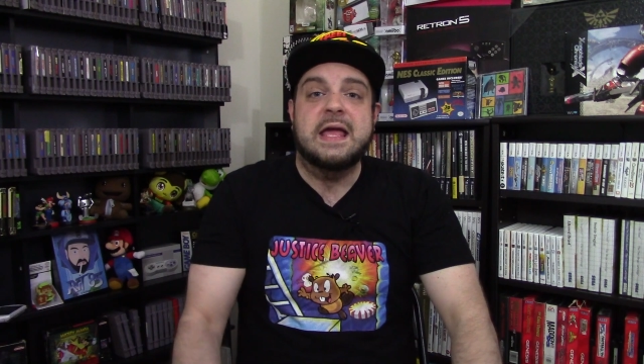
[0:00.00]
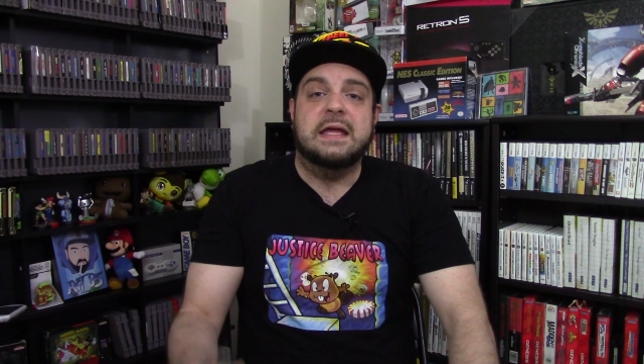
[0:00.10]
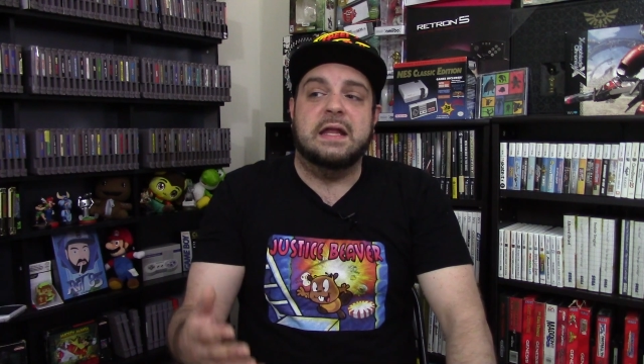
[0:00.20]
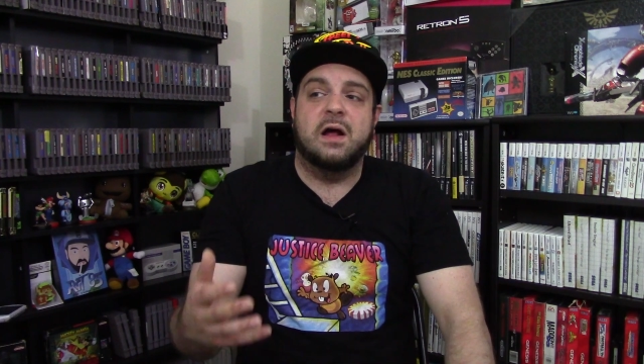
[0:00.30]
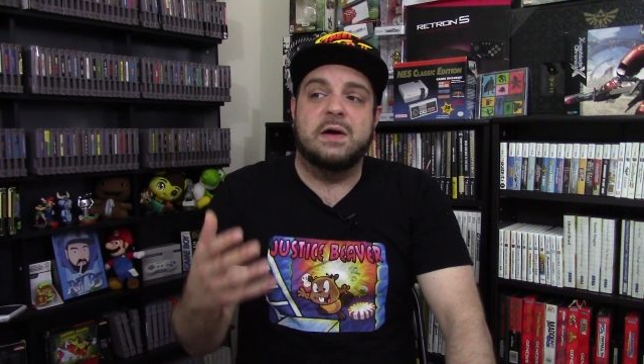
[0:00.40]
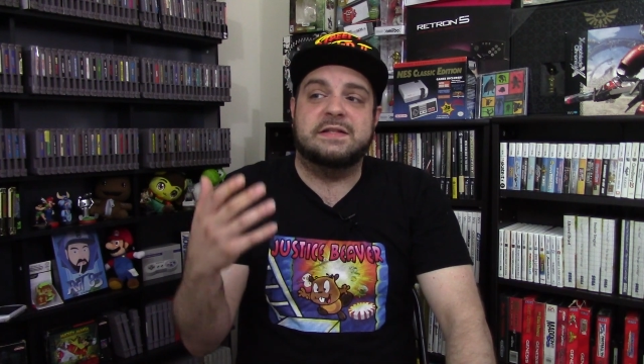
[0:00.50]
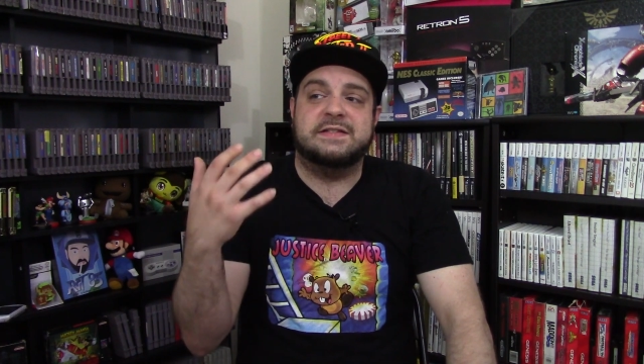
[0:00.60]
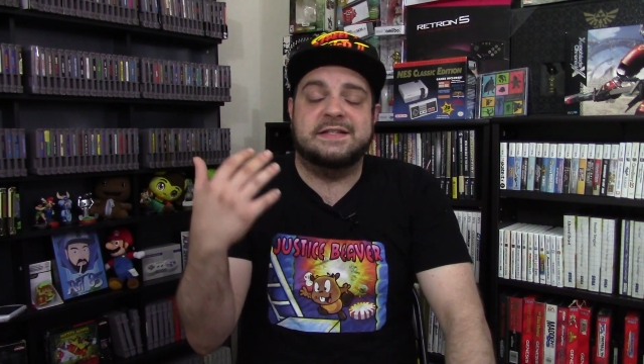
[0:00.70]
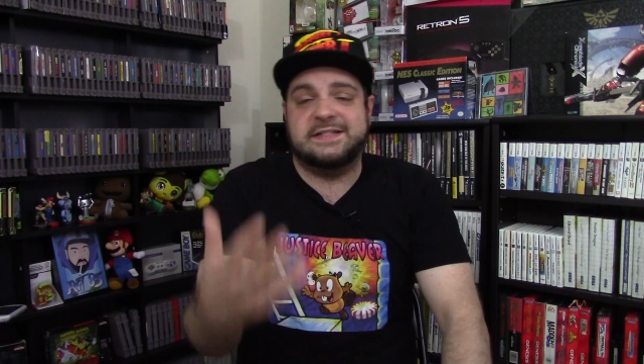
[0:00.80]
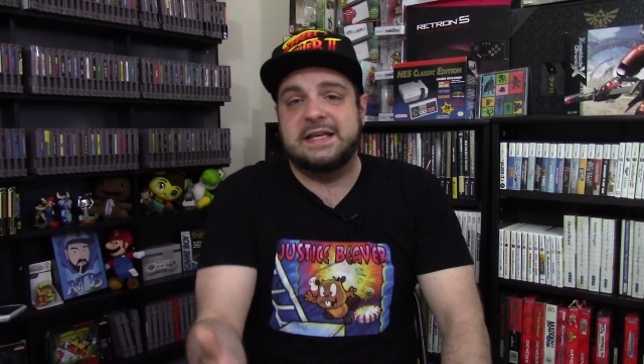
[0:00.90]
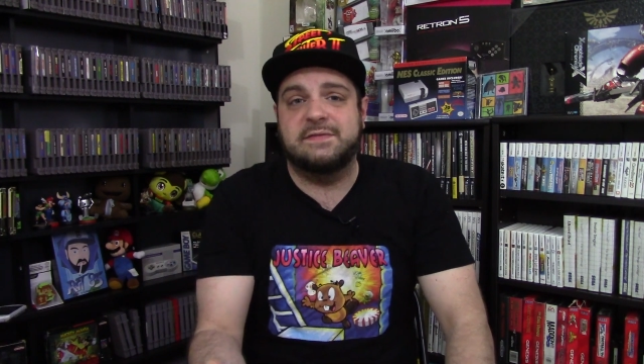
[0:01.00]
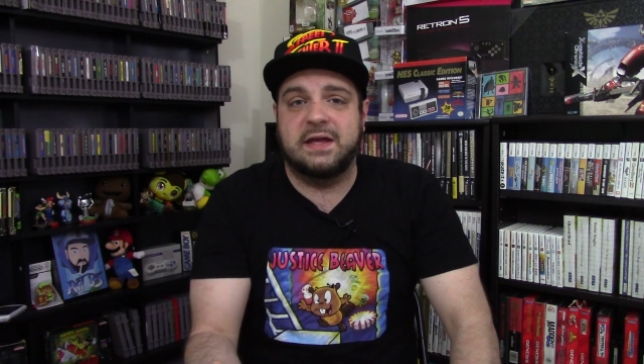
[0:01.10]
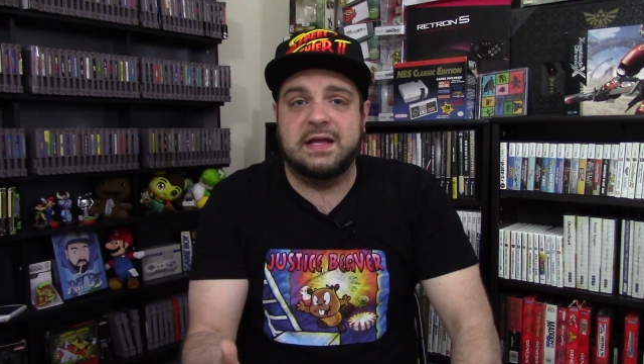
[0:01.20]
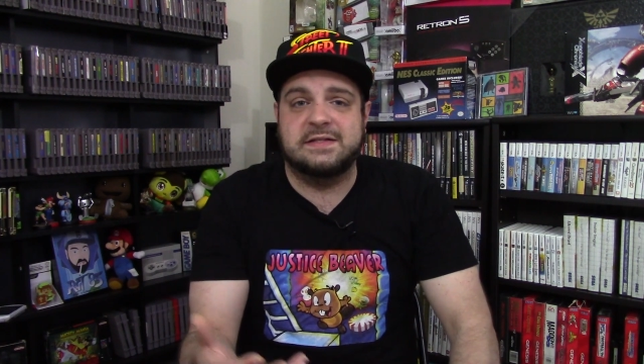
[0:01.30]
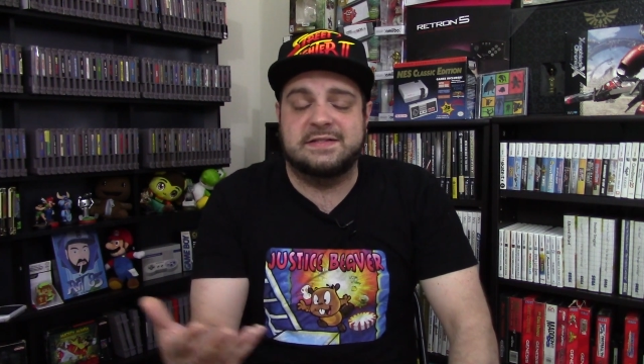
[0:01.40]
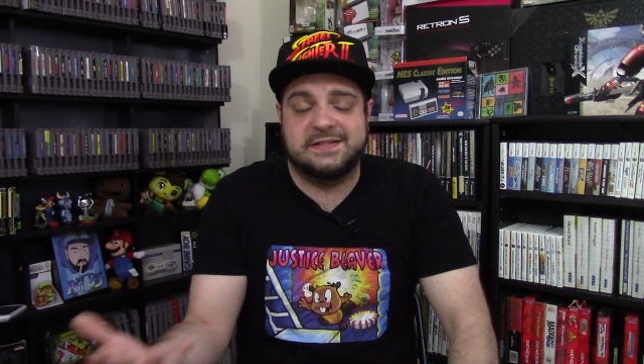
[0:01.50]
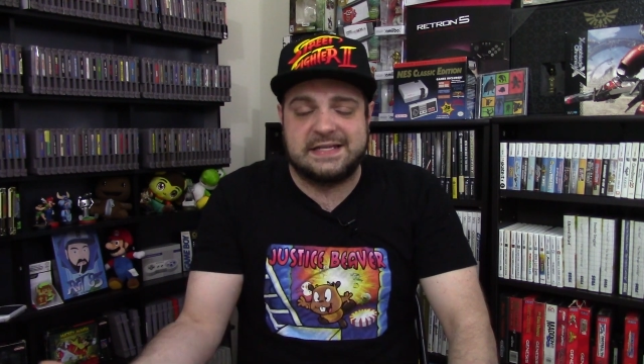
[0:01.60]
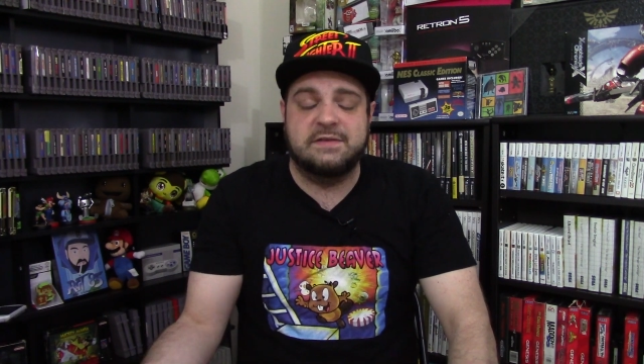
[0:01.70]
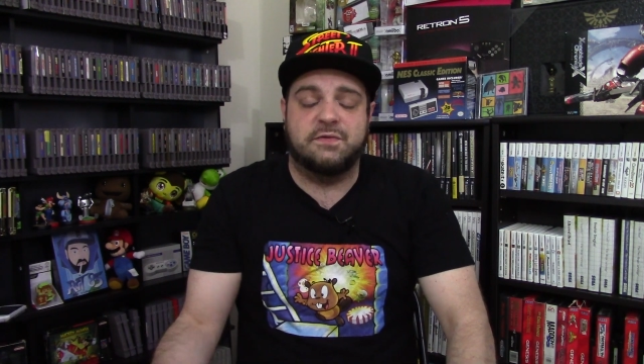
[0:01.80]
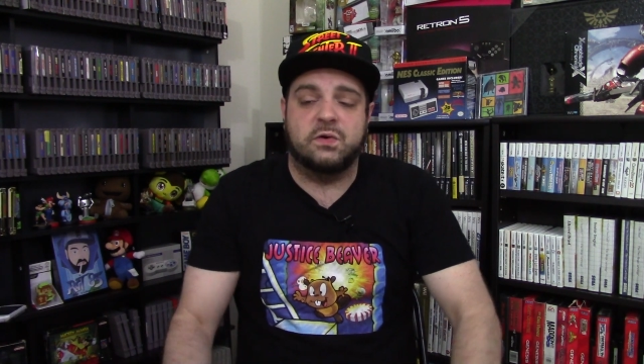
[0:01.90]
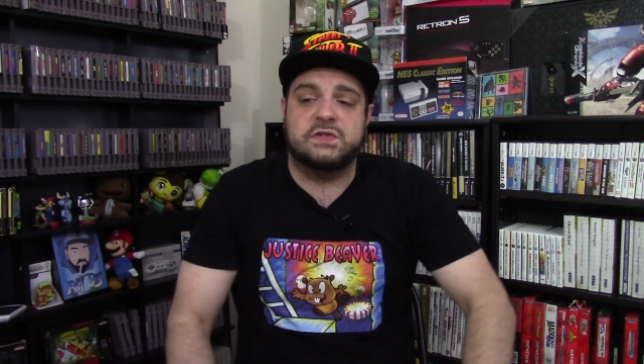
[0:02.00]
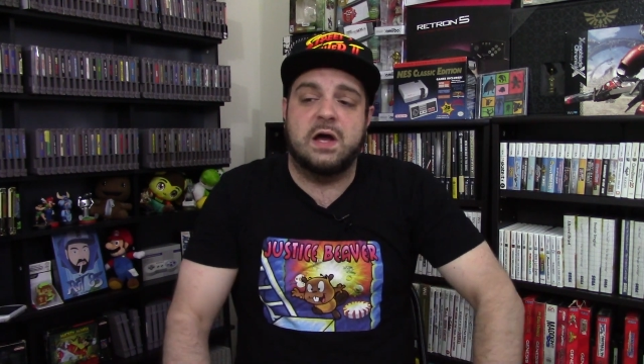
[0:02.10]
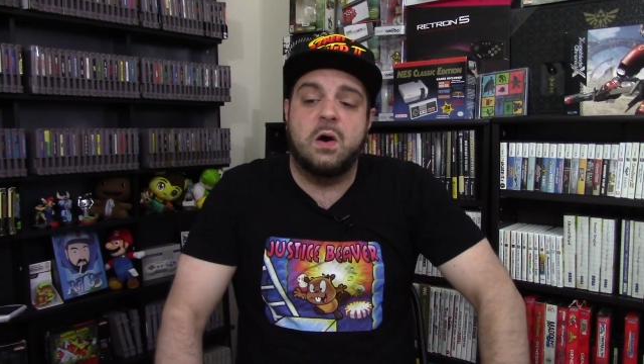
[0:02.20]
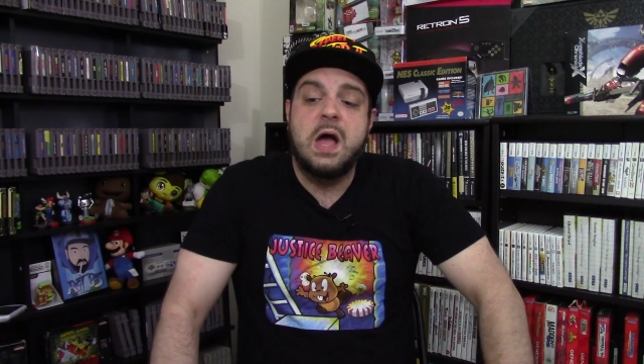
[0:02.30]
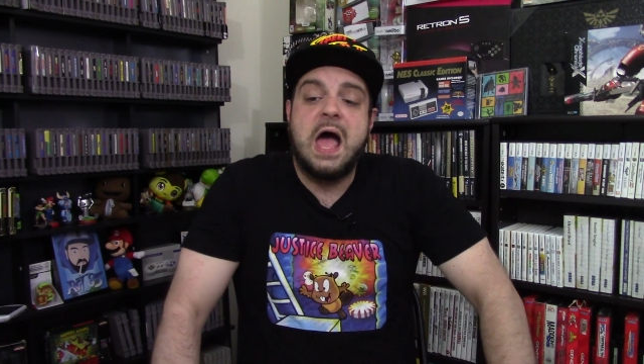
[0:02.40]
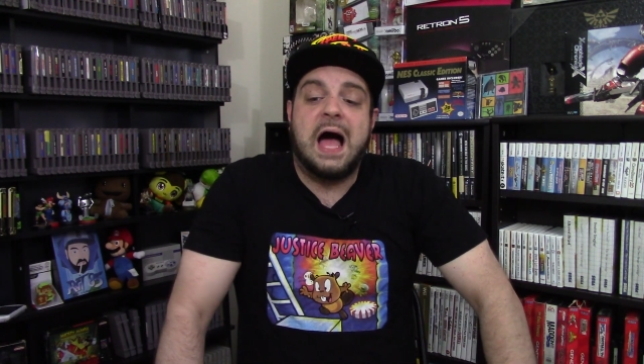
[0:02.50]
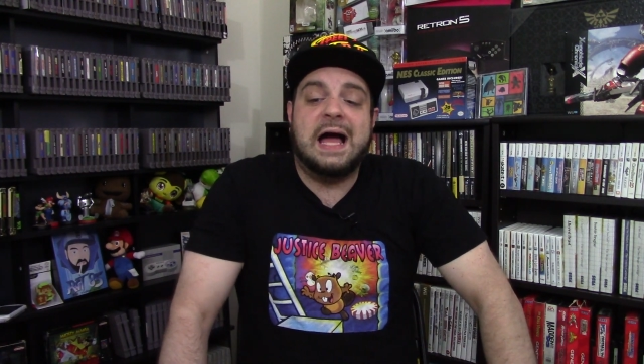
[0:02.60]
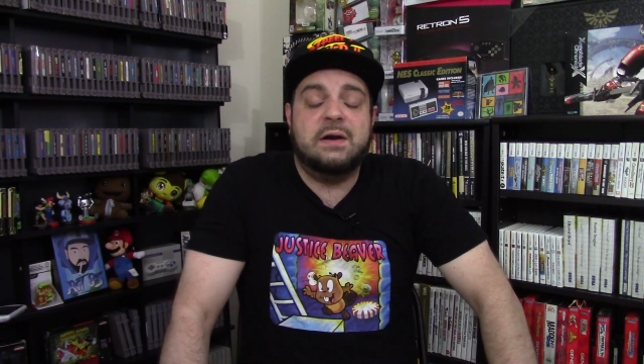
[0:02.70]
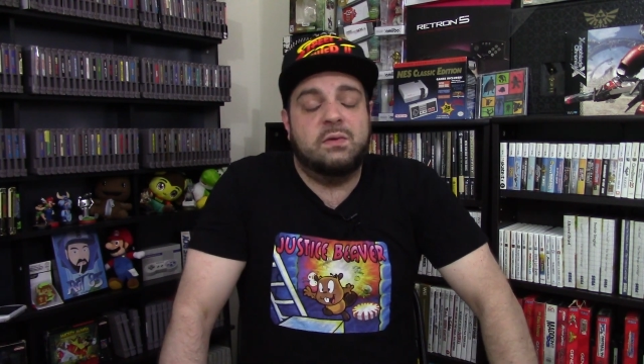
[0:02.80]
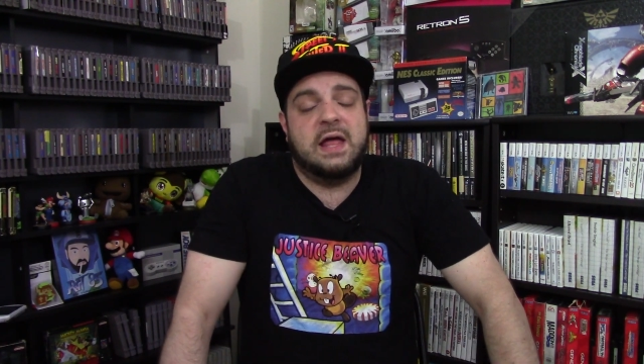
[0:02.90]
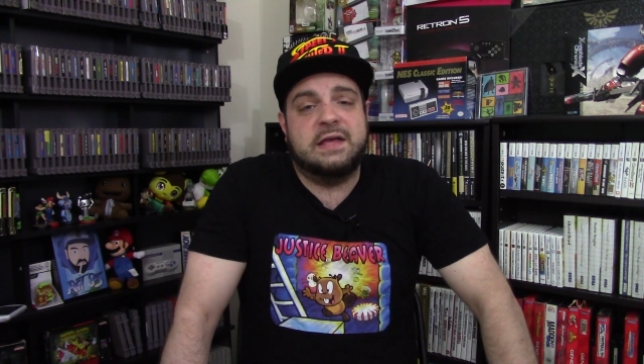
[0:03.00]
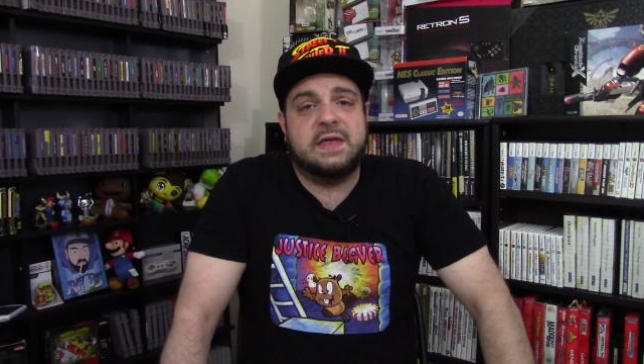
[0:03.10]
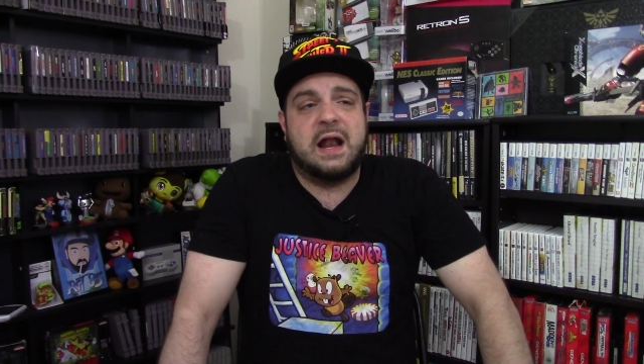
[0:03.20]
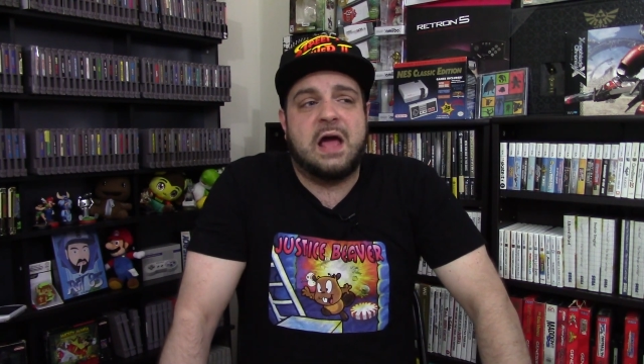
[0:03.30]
You know, it's deceiving, it's deceitful. So I don't like that.